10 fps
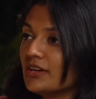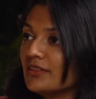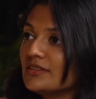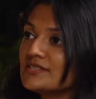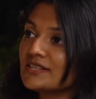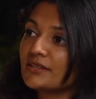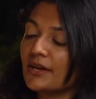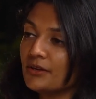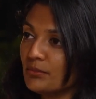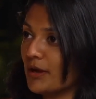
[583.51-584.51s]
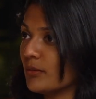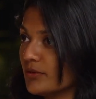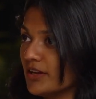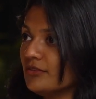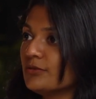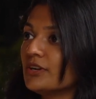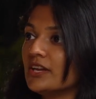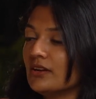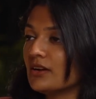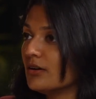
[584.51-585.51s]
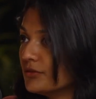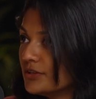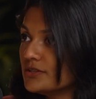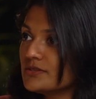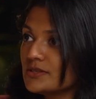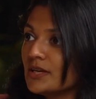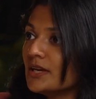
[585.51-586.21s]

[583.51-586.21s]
And this entire pipeline for data governance